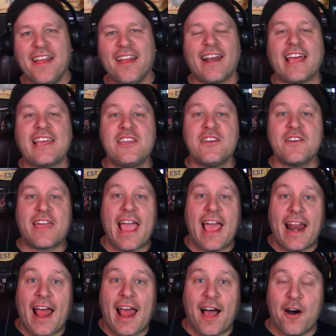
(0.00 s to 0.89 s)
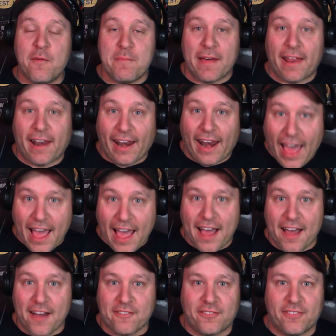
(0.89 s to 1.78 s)
Like, you can't help but
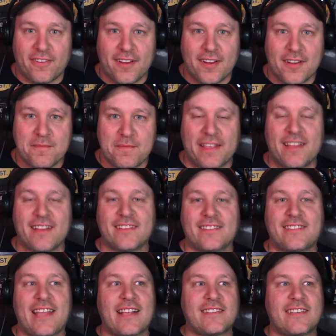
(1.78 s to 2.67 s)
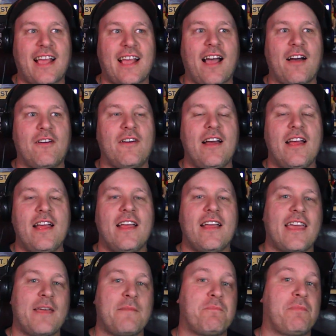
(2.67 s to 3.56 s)
laugh, because that's how
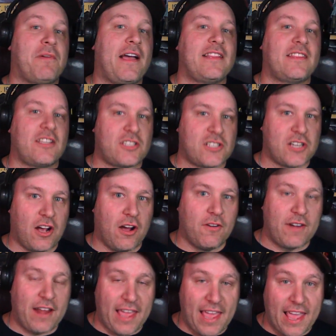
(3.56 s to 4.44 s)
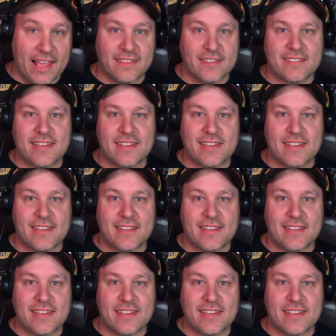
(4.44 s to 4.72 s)
he played the tone and the